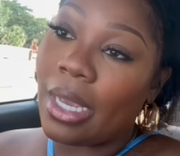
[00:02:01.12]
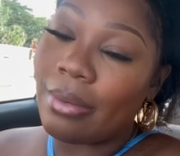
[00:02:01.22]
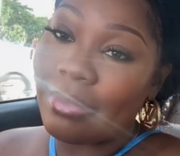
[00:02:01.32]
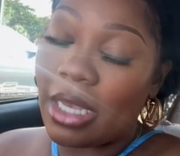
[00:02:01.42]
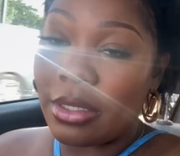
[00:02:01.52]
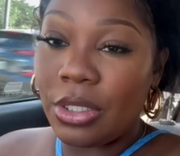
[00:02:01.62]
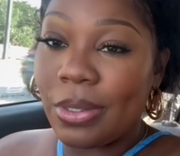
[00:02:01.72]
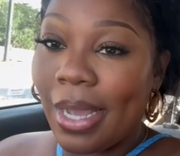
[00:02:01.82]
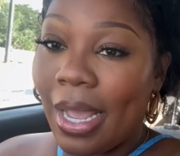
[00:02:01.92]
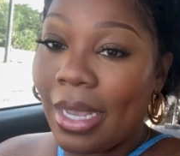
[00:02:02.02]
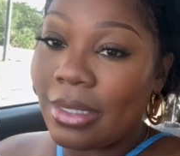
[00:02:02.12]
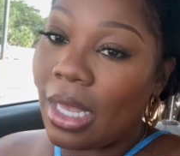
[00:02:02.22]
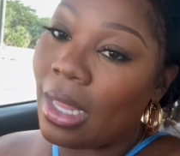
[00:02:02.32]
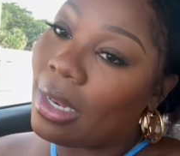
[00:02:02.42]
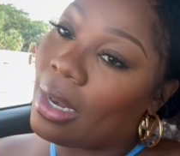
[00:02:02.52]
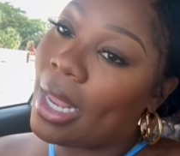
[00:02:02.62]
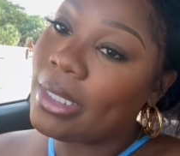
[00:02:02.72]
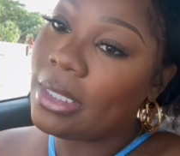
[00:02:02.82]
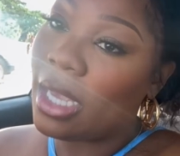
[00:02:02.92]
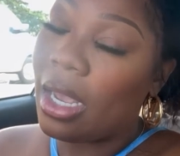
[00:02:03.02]
I'll talk to you guys
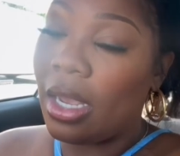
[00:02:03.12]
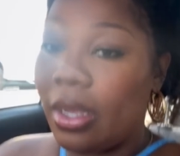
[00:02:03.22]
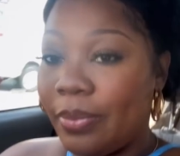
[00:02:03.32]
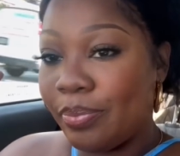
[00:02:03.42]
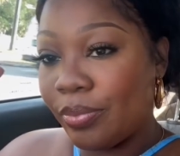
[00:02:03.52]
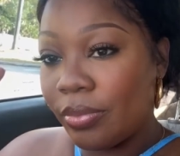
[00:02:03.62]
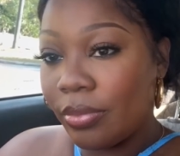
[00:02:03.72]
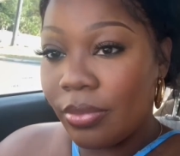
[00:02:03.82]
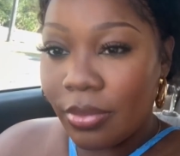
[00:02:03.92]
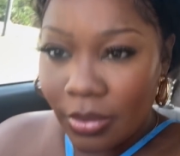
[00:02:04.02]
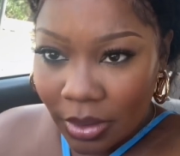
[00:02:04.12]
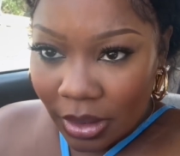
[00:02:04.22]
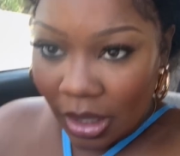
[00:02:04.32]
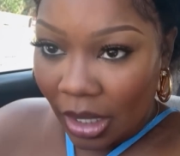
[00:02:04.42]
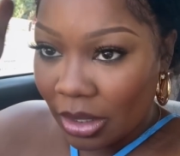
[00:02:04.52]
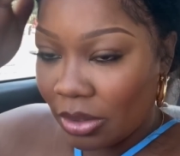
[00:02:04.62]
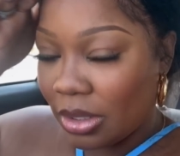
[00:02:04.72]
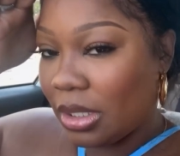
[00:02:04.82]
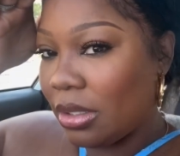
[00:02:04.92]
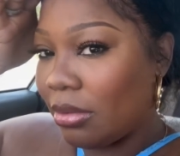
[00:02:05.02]
later I
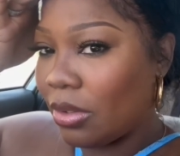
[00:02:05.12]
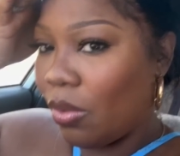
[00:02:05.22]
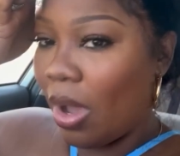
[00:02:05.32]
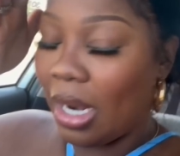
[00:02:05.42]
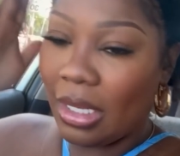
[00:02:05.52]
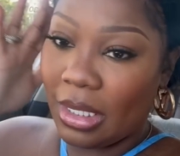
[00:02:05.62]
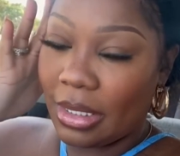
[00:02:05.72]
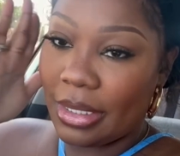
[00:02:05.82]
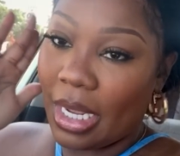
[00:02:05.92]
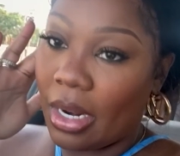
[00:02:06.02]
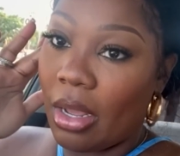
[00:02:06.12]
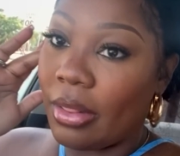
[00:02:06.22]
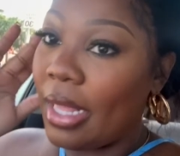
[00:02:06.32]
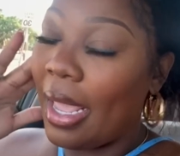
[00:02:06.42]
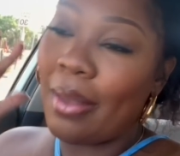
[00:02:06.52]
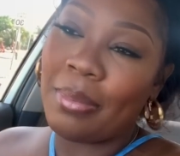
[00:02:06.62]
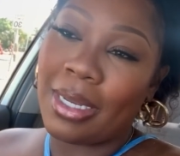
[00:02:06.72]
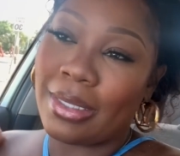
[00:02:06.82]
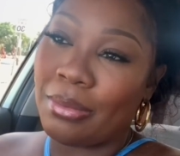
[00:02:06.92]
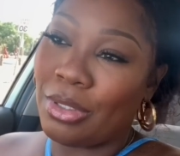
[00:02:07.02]
noticed the quality is not all that
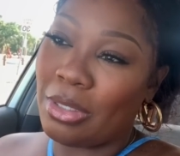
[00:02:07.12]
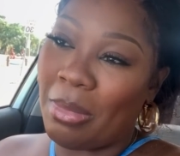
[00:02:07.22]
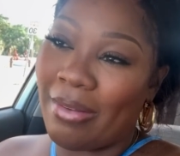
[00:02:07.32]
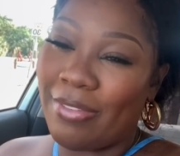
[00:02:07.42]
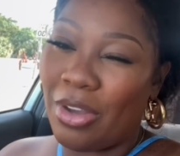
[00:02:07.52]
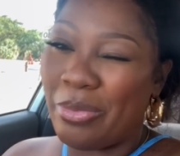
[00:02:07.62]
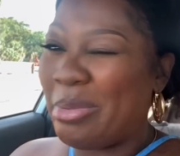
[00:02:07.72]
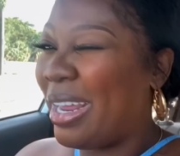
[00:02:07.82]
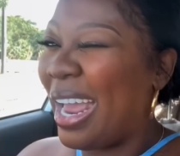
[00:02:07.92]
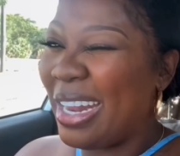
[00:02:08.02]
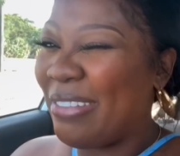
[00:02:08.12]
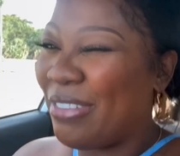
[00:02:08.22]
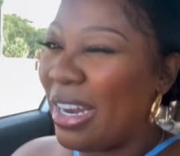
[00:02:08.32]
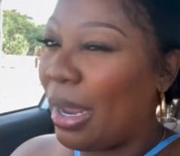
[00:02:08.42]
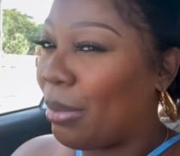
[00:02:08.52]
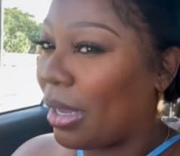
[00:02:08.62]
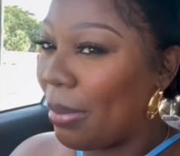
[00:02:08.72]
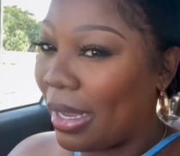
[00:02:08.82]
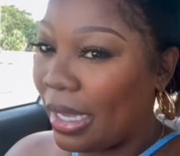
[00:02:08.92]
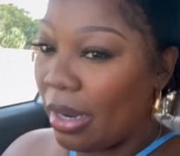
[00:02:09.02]
because I'm using my phone but I didn't feel like bringing
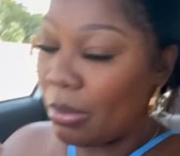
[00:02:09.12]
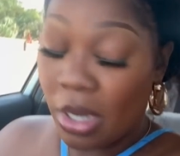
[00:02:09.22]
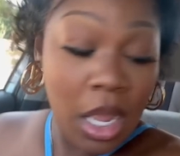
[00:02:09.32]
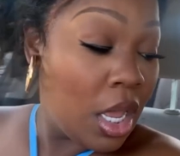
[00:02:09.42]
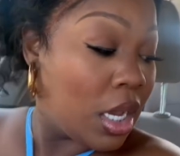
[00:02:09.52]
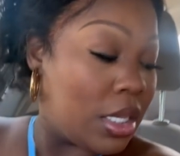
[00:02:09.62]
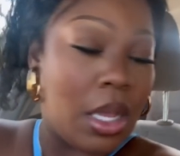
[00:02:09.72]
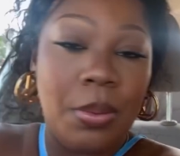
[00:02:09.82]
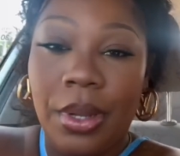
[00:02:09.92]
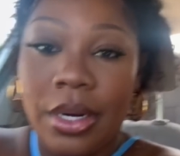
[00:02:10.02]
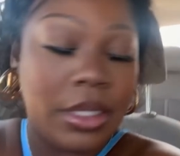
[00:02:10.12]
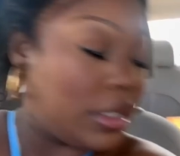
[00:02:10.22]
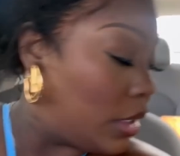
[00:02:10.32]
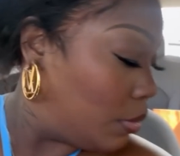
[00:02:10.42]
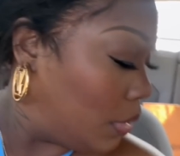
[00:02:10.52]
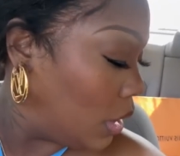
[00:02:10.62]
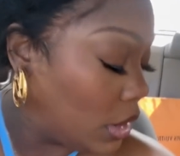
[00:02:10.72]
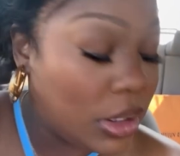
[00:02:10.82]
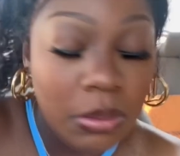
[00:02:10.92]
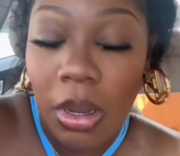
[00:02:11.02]
my camera because I'm wearing this really
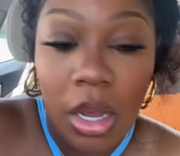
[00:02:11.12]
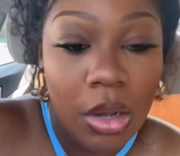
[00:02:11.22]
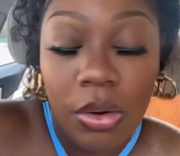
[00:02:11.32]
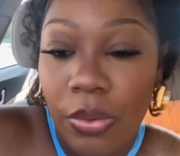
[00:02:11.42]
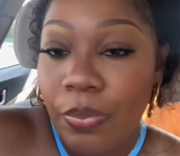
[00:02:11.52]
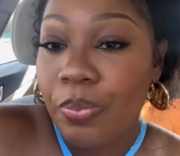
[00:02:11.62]
small